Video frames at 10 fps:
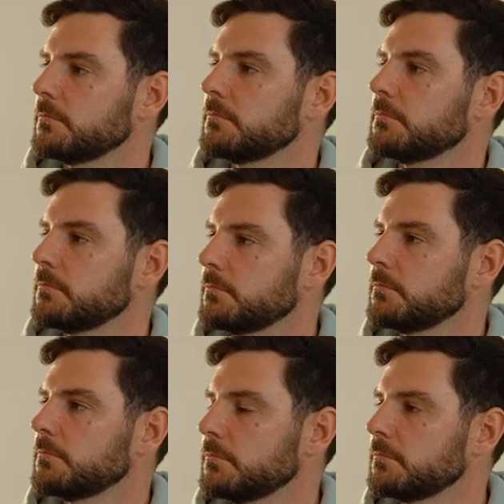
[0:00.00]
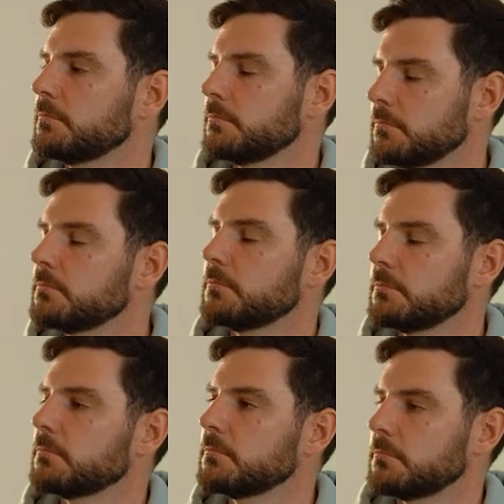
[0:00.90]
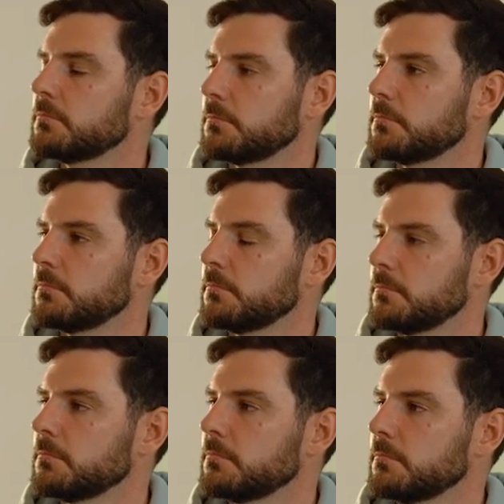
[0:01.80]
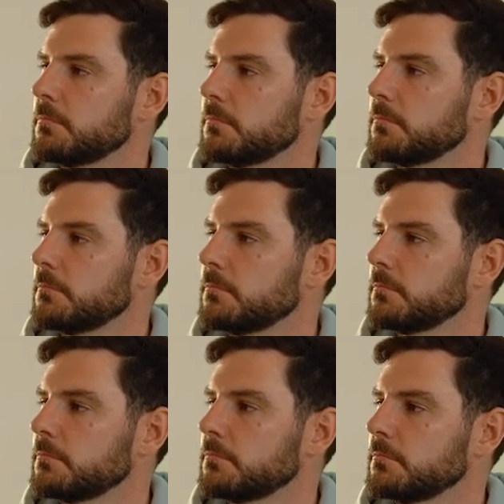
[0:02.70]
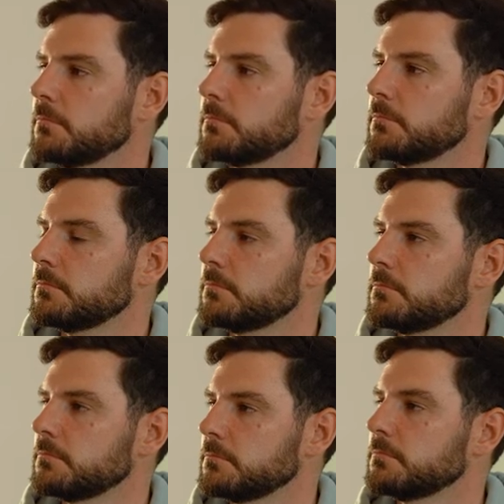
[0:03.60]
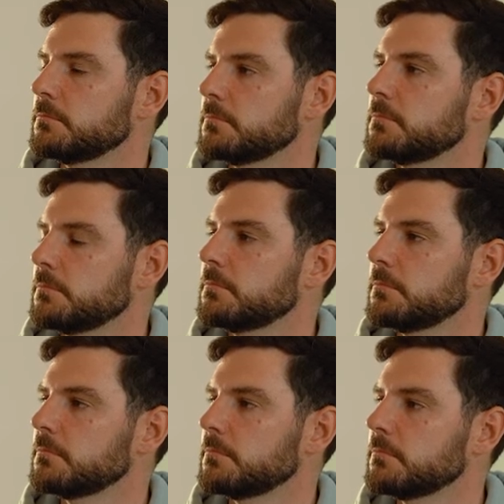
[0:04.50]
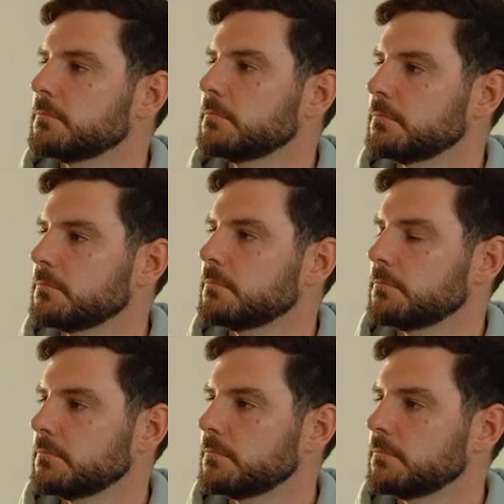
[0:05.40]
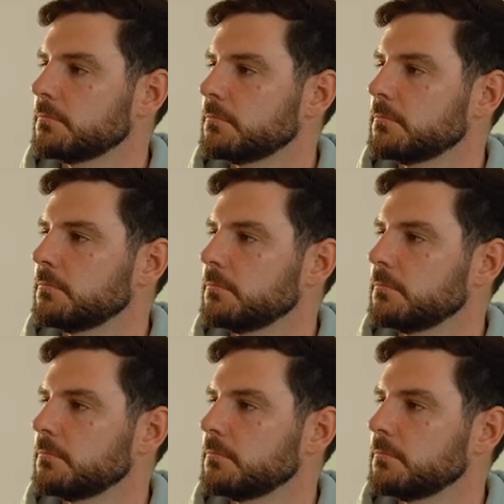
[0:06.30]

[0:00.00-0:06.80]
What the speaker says: (silent)